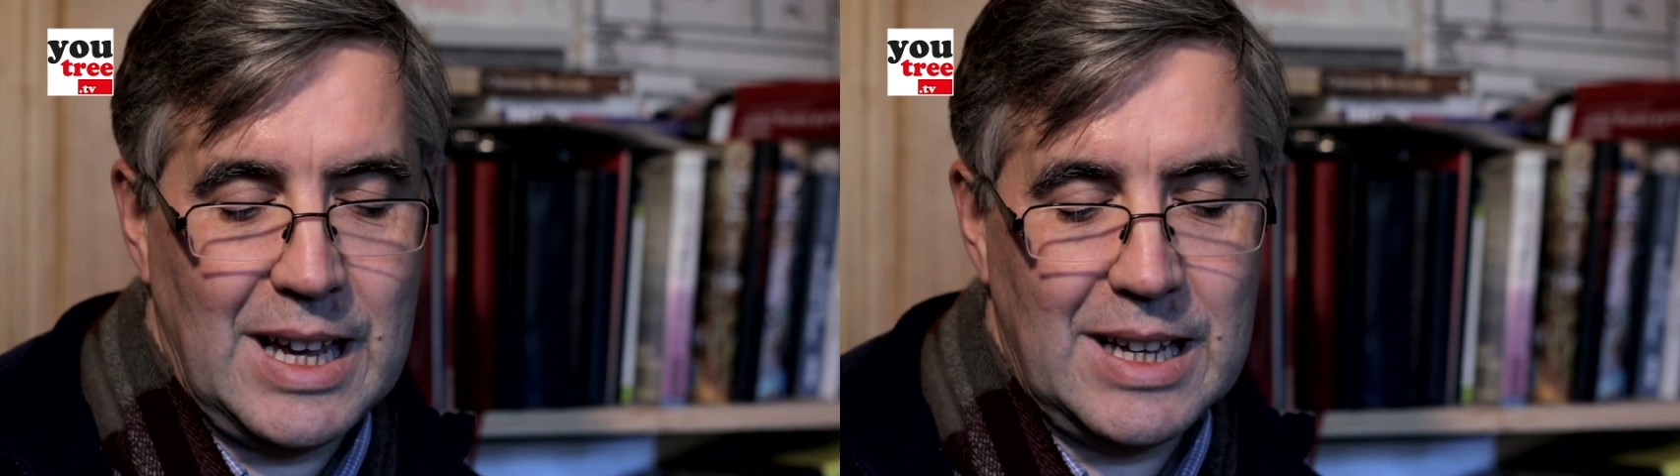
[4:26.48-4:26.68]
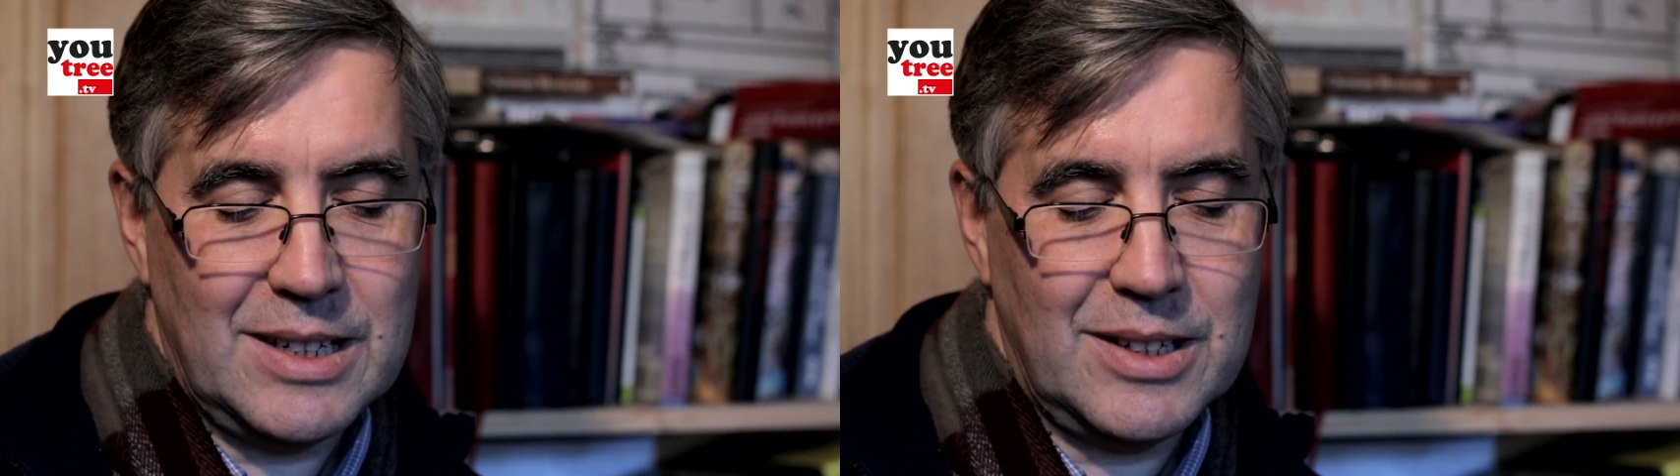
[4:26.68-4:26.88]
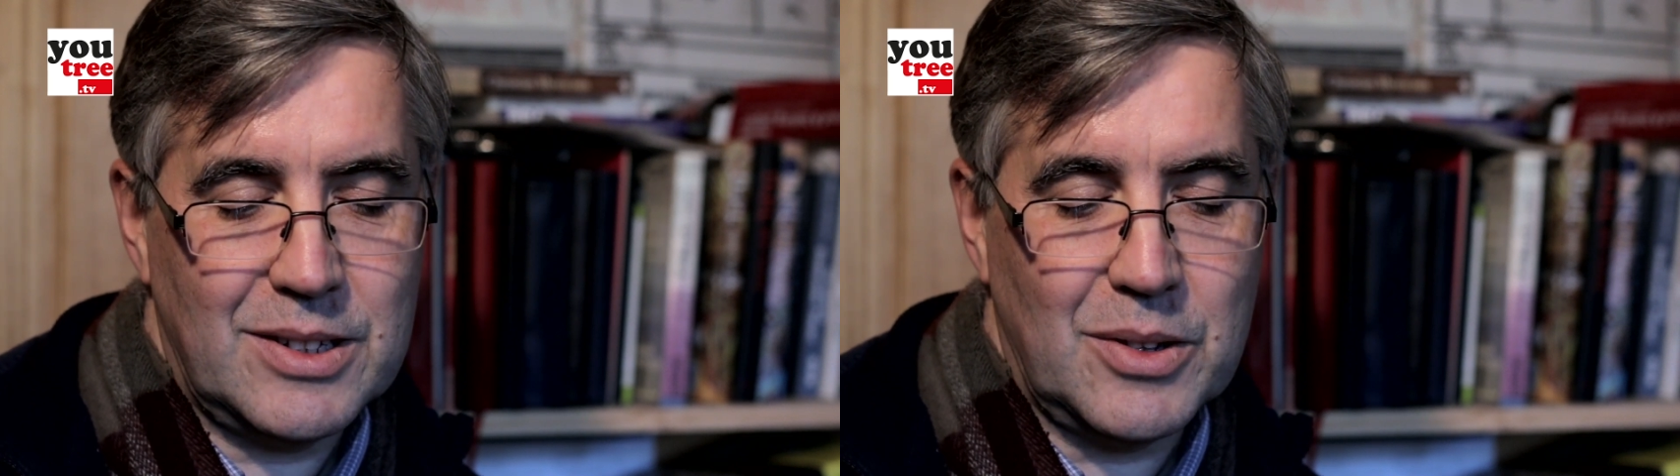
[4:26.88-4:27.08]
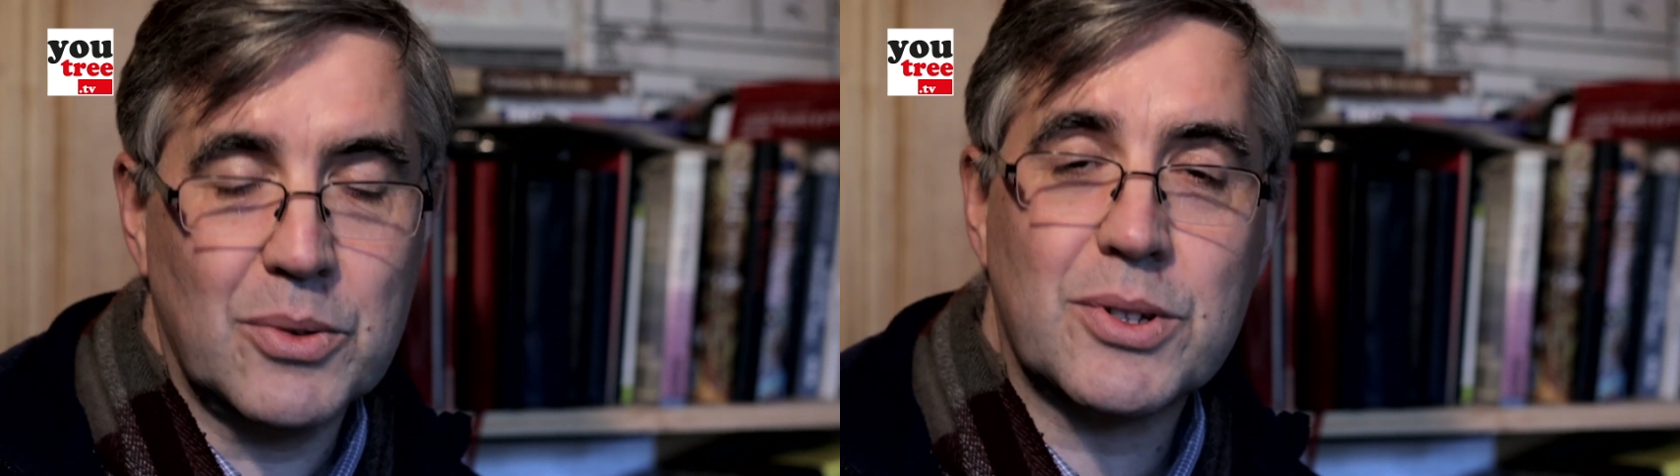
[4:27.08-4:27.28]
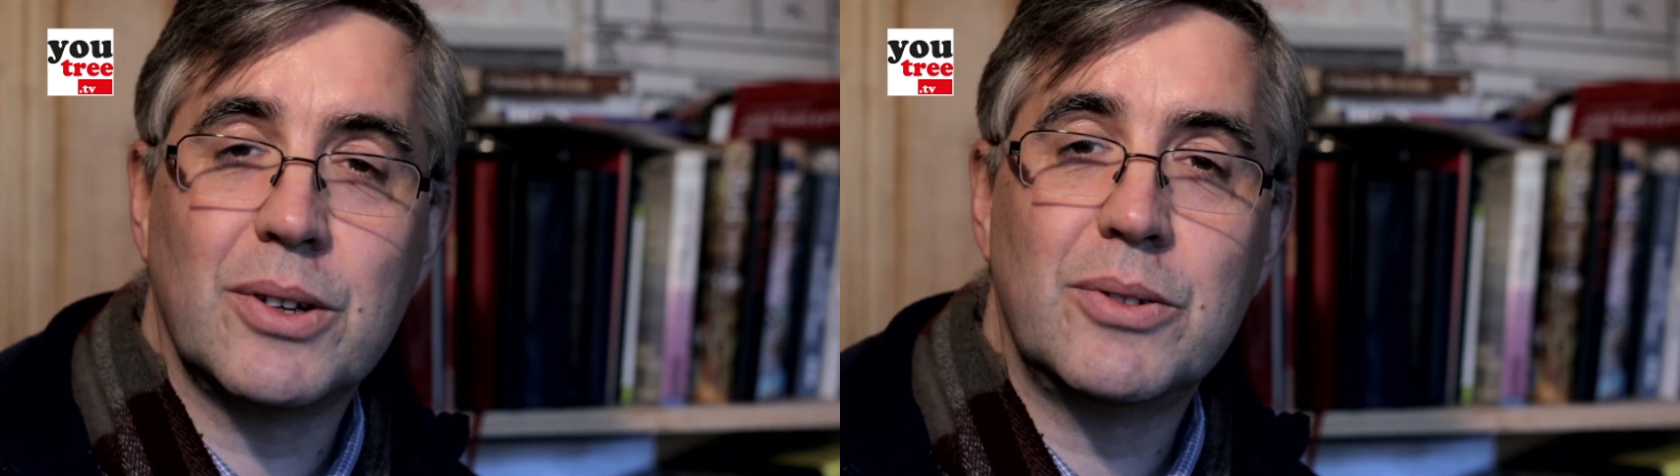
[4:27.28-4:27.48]
and
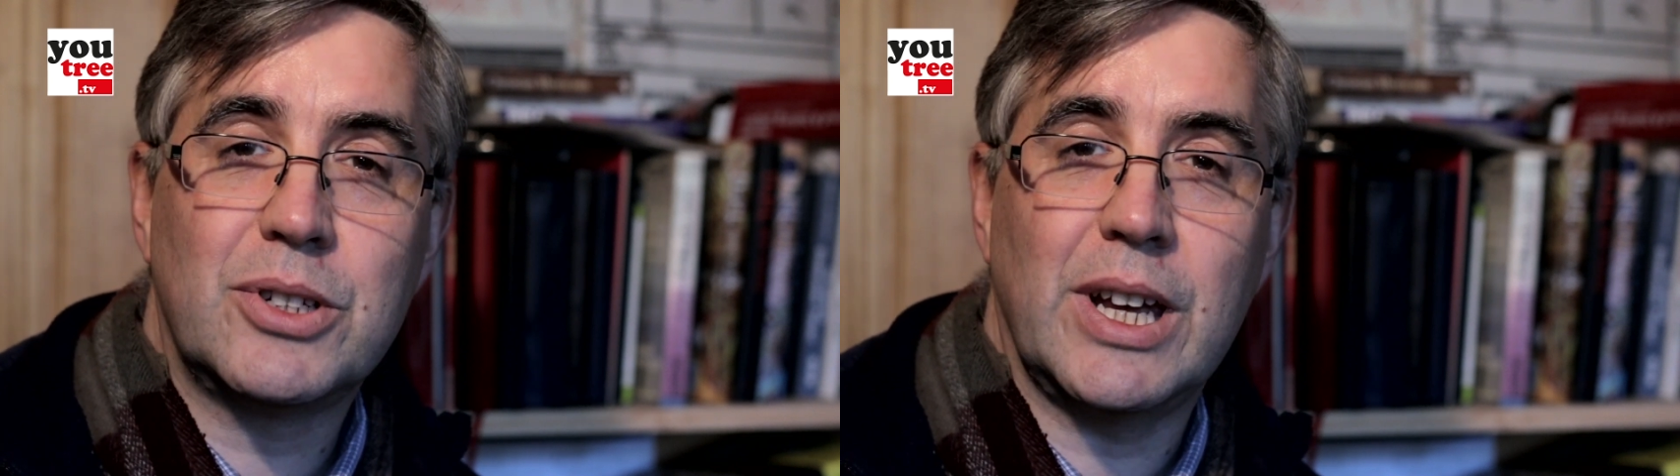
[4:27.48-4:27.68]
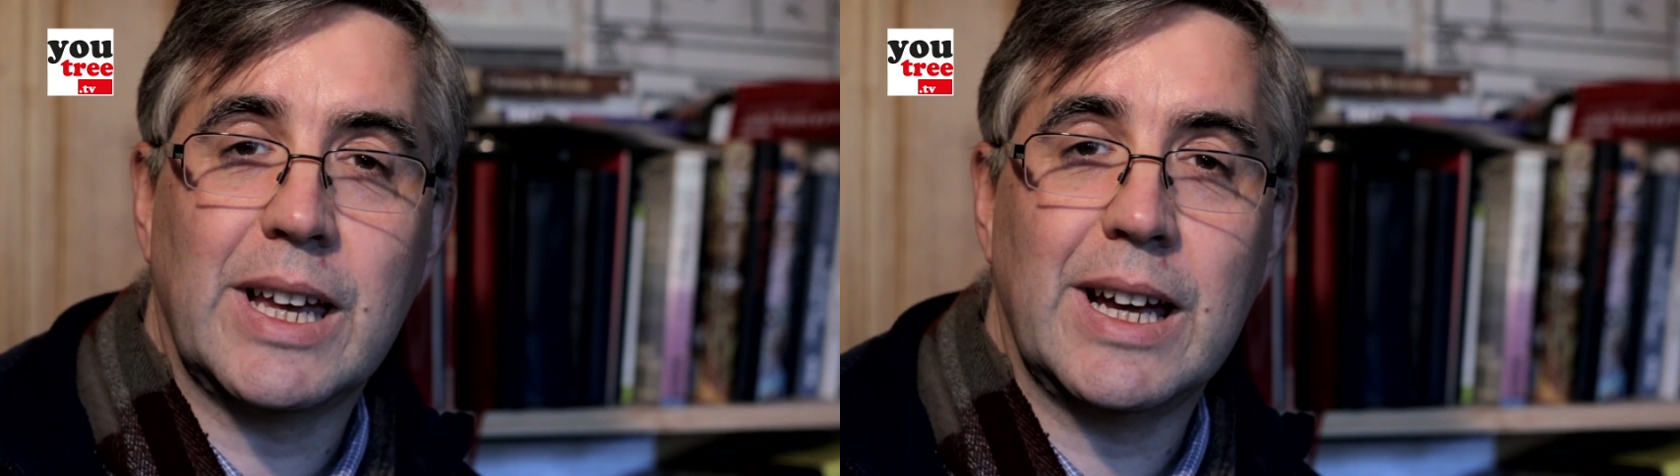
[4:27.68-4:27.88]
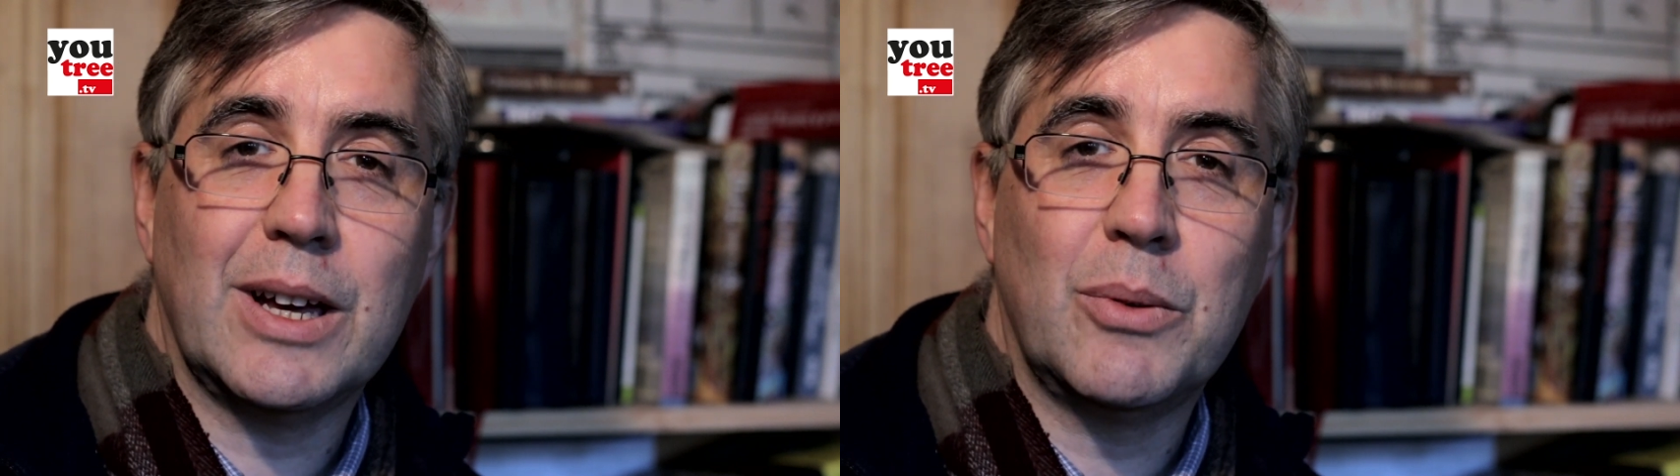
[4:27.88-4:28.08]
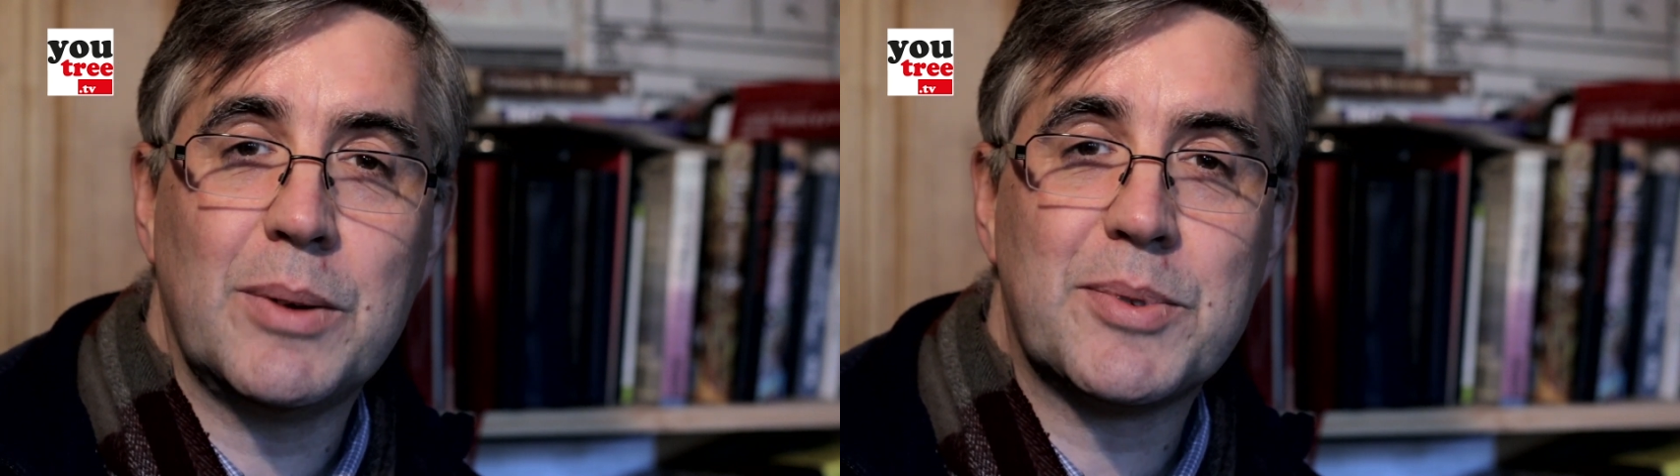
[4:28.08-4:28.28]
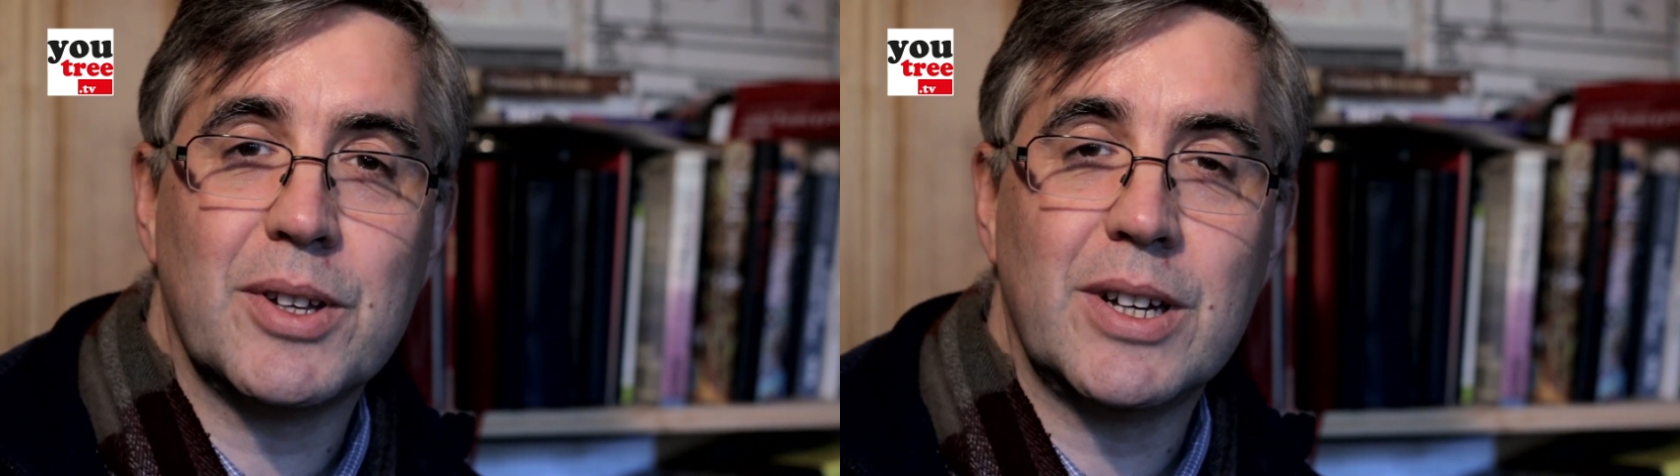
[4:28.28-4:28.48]
also check out our
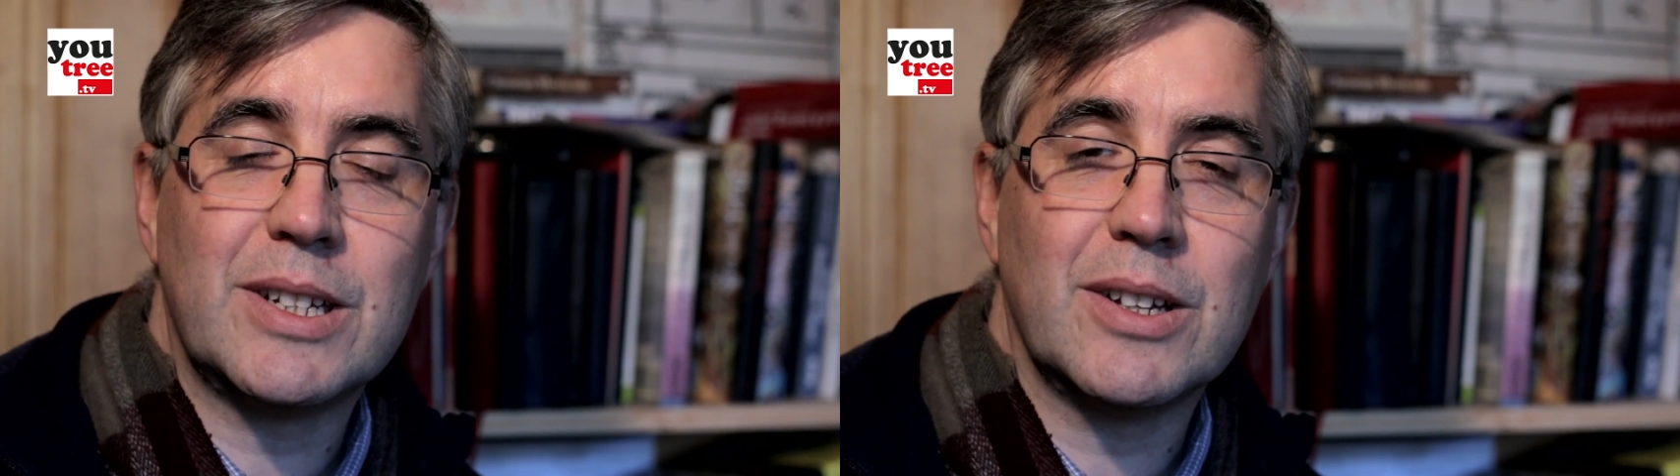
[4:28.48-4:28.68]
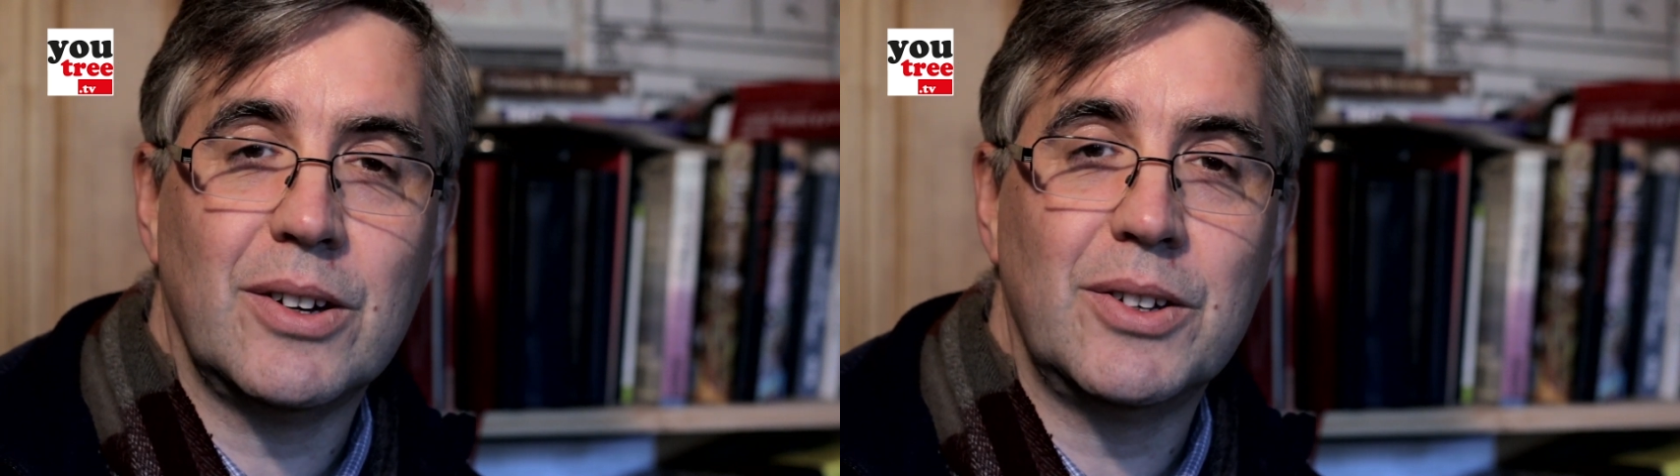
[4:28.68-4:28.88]
website